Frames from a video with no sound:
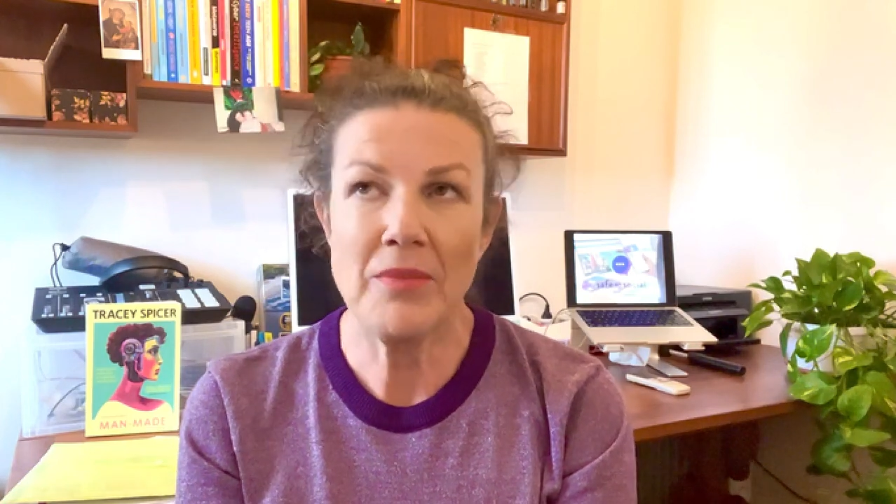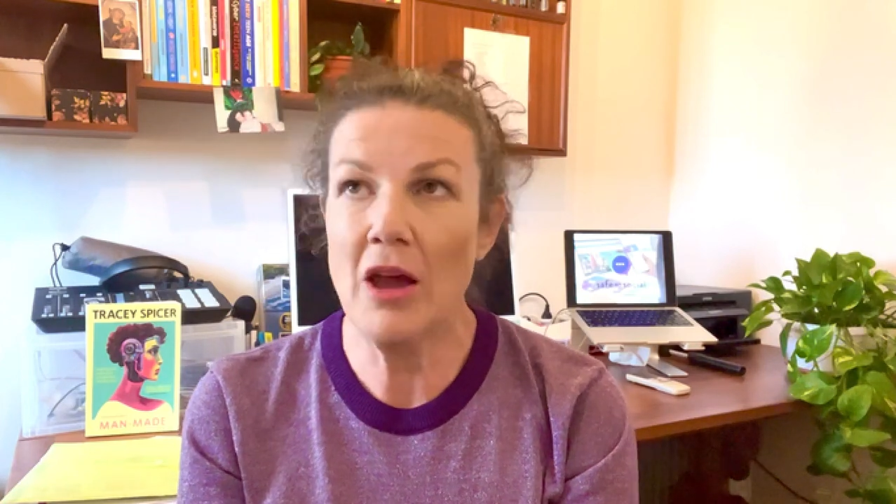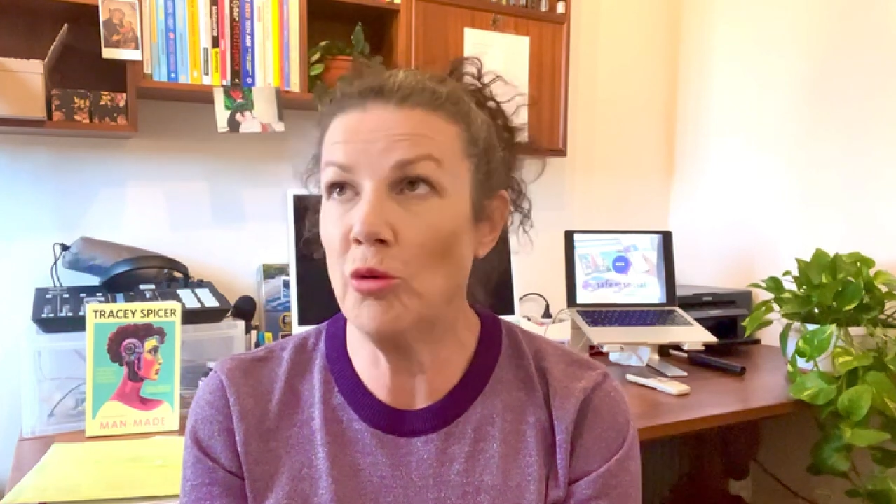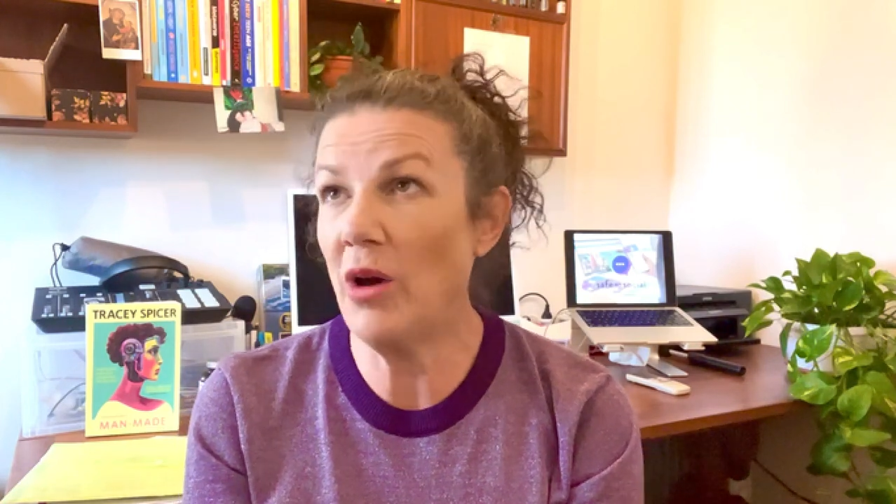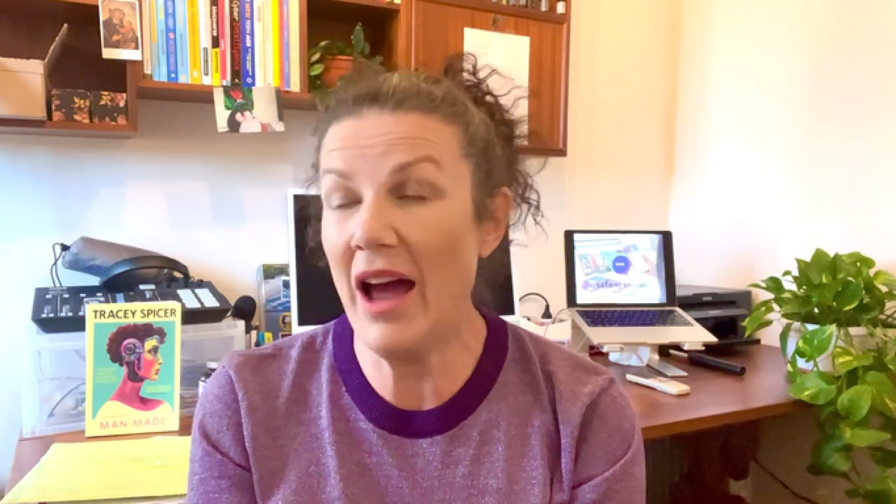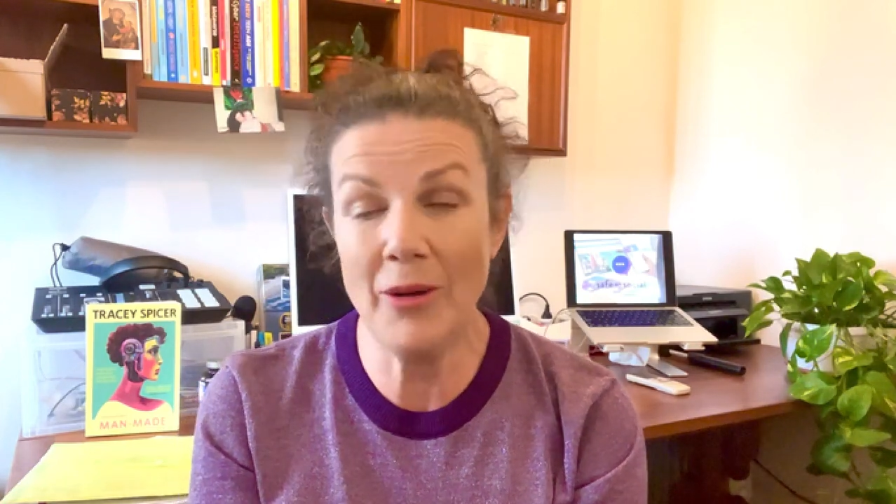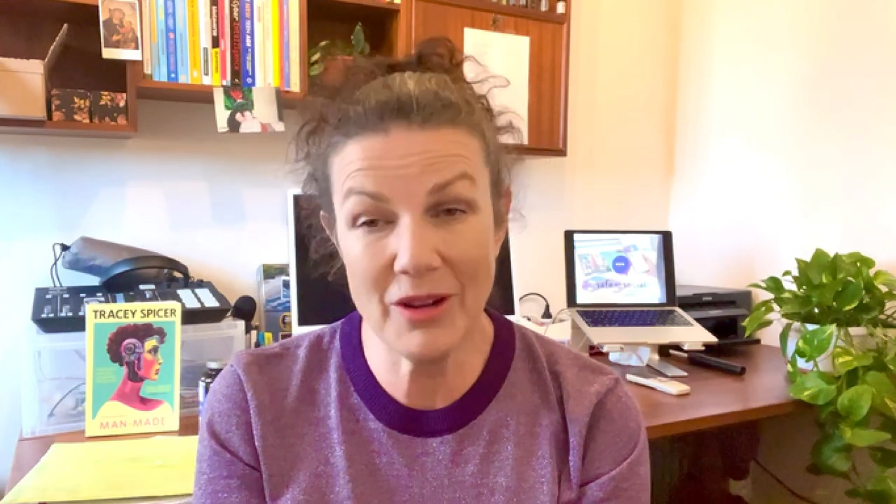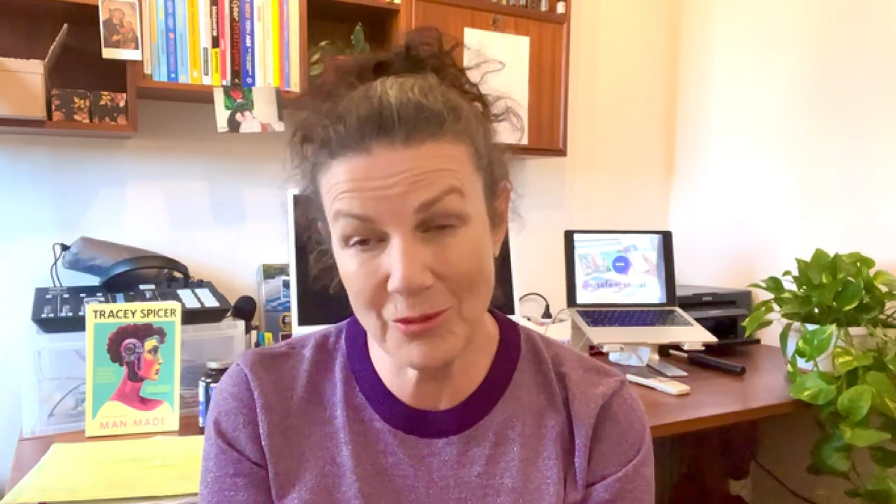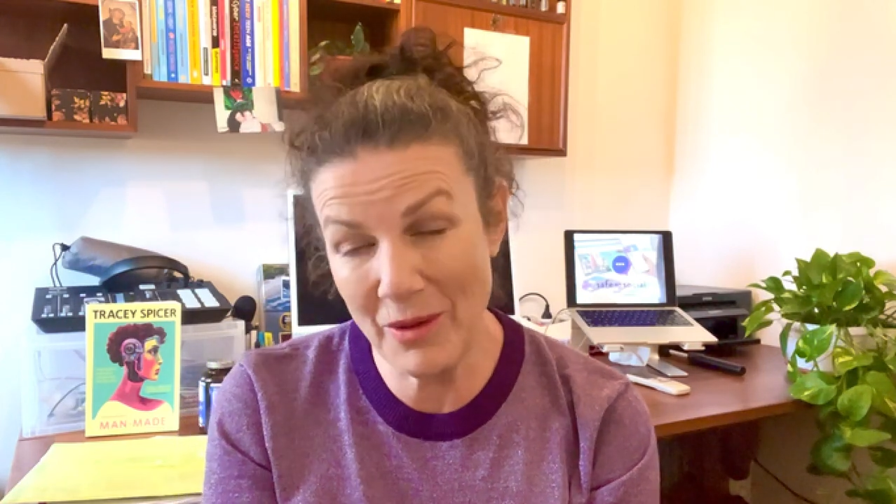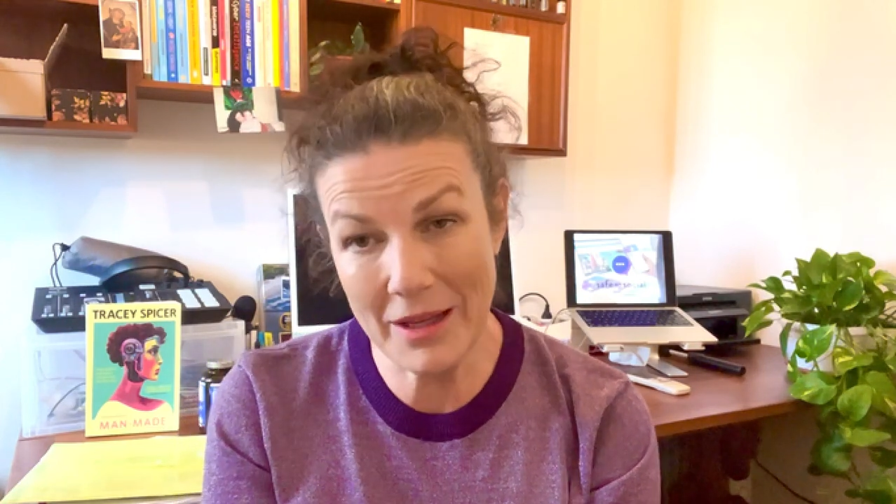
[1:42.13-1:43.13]
or how
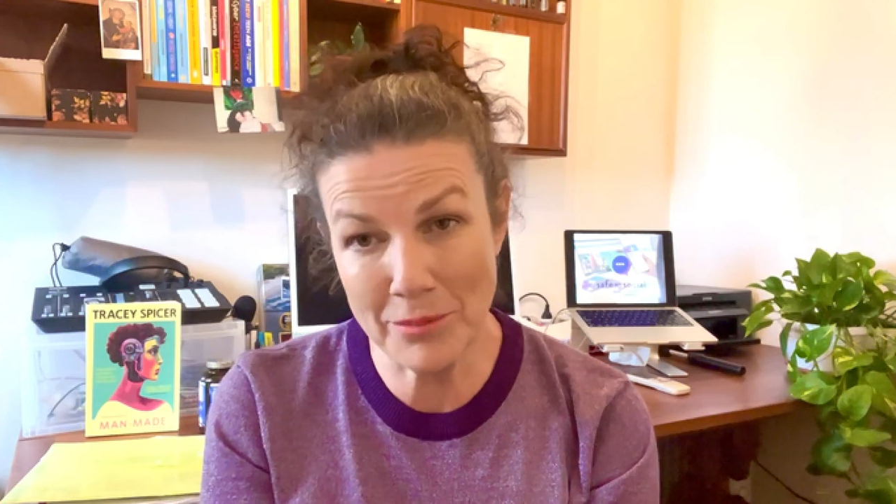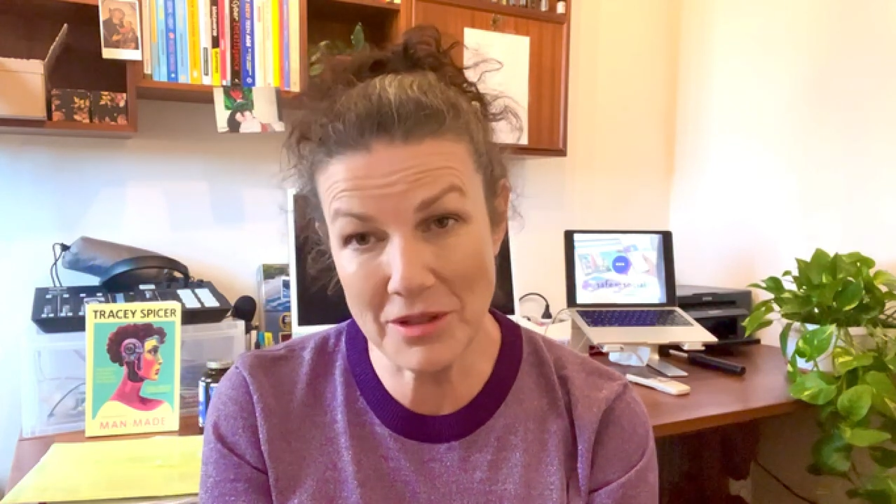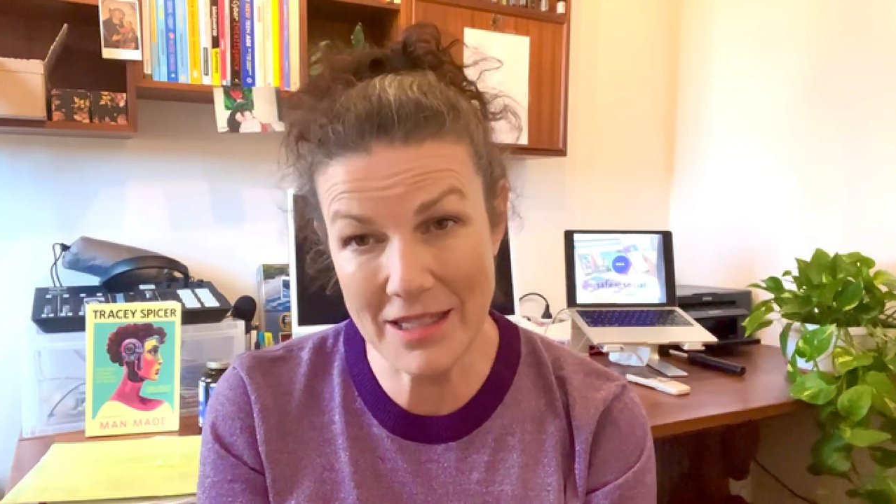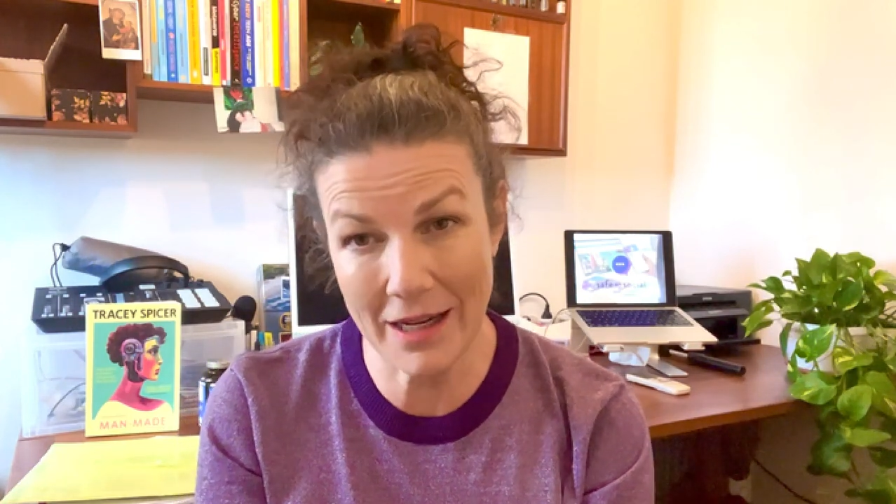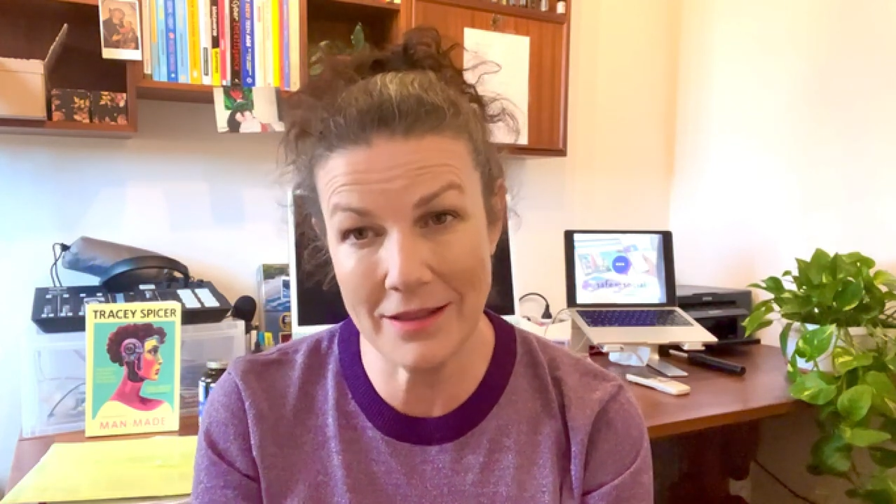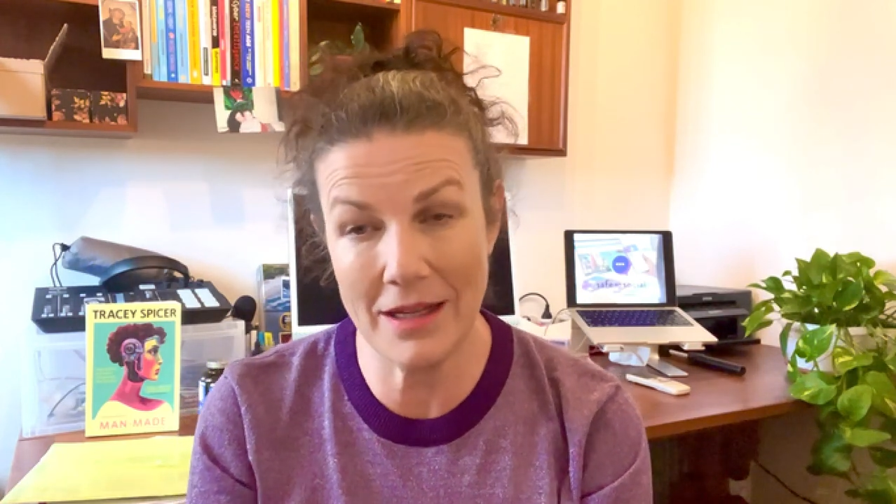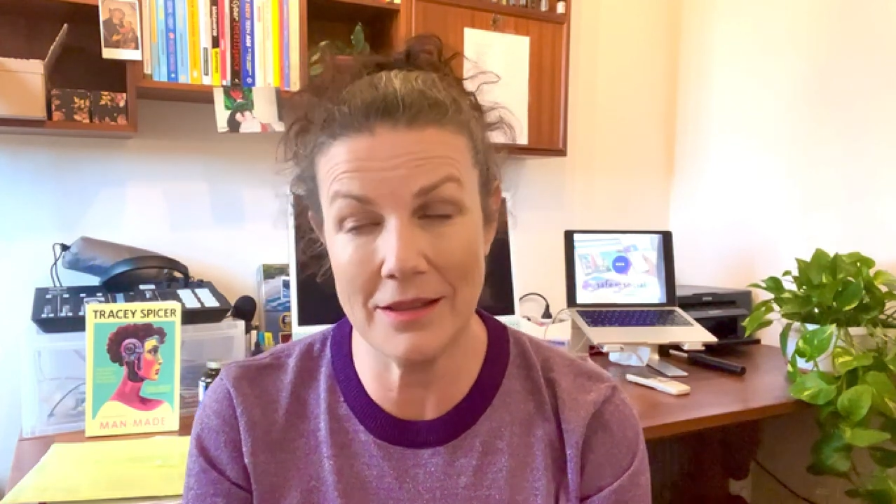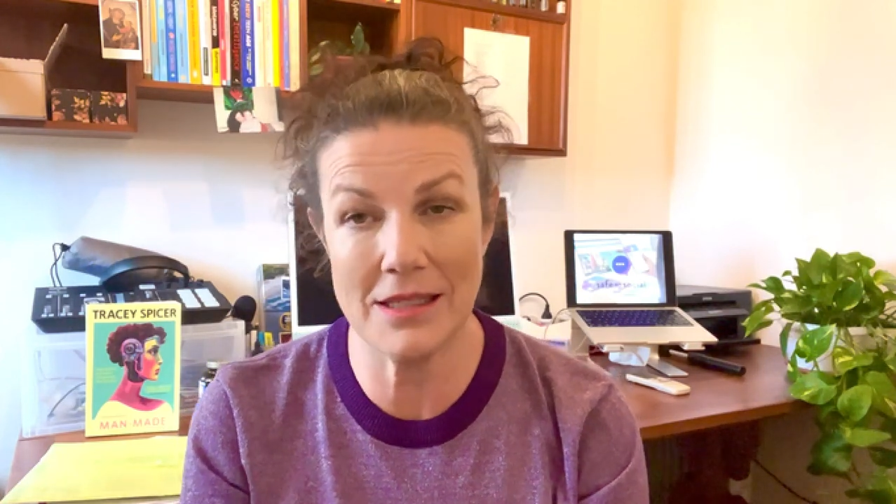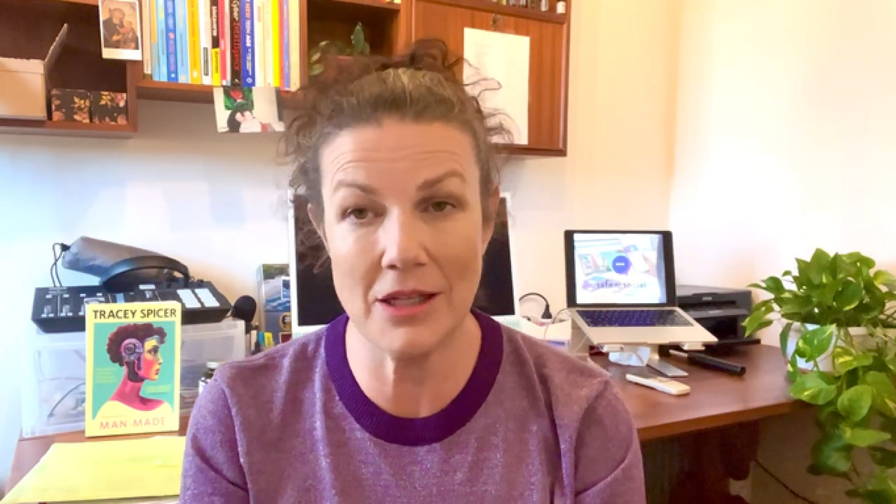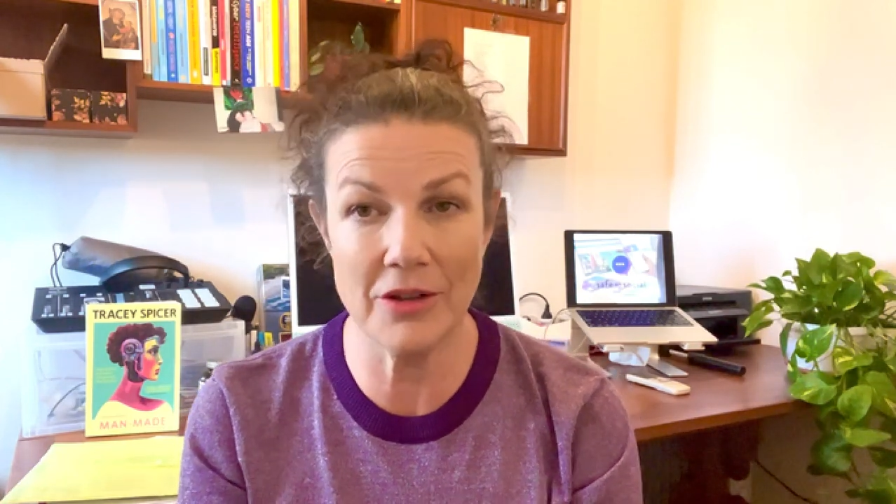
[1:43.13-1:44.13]
we can protect
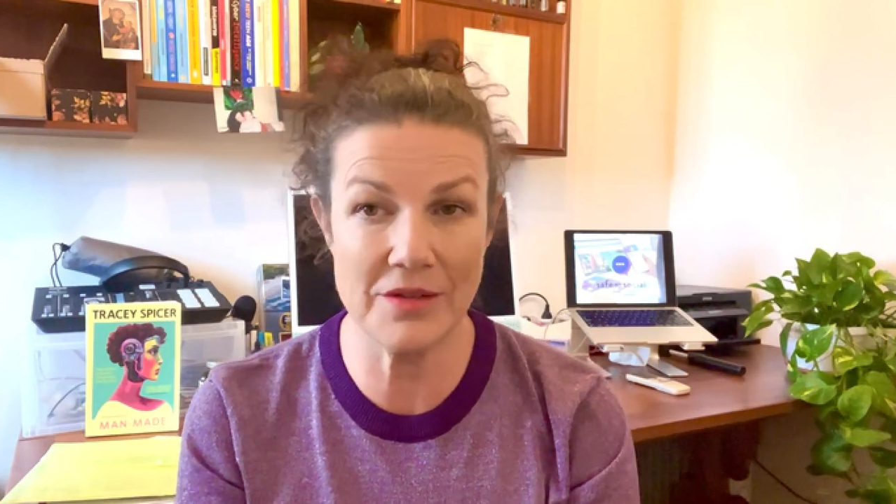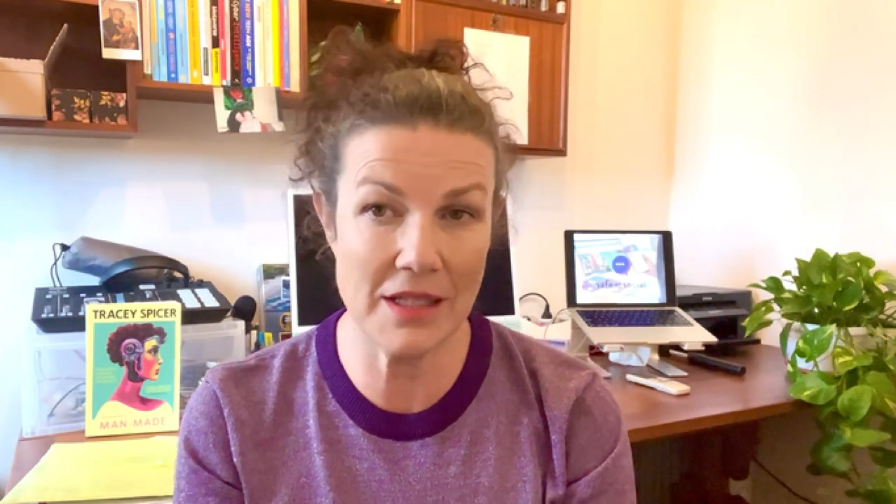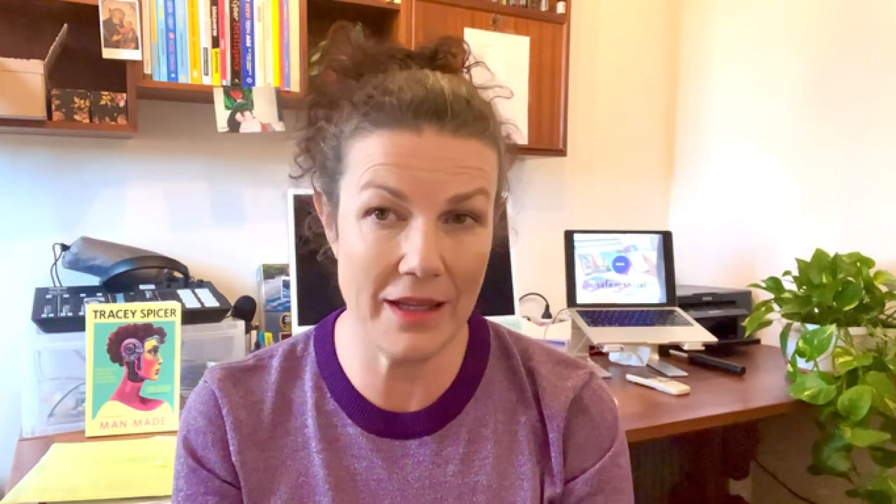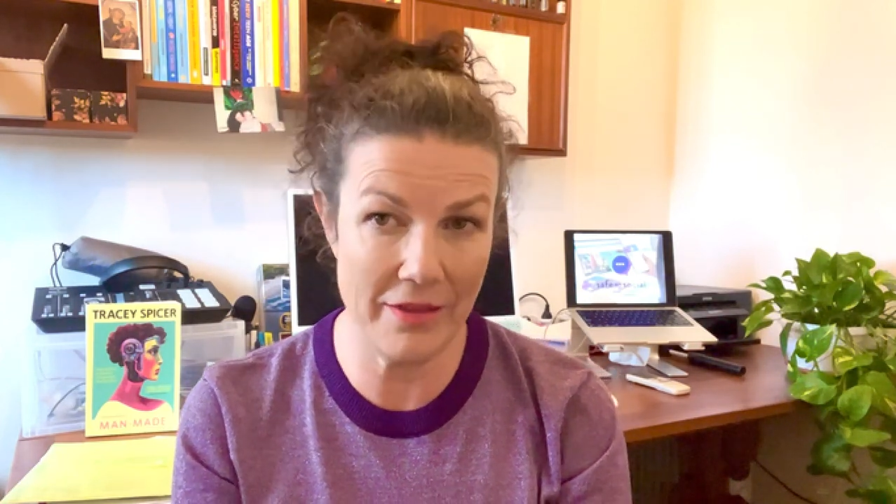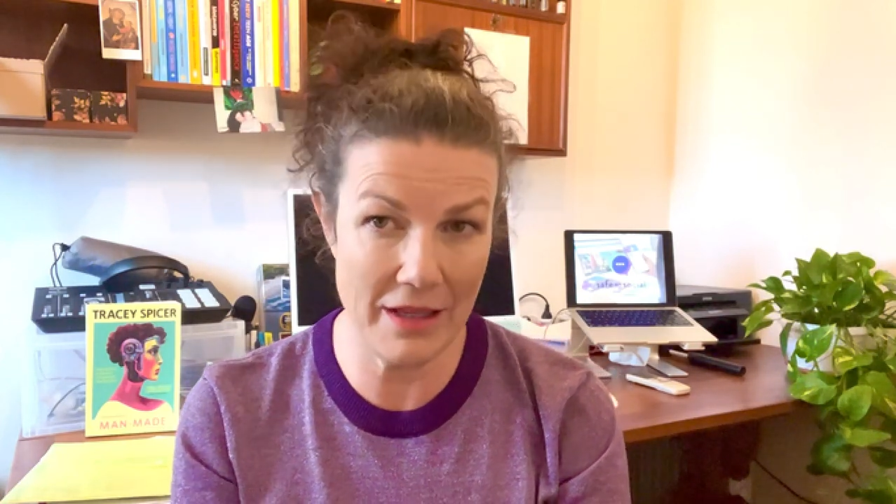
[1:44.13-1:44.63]
ourselves in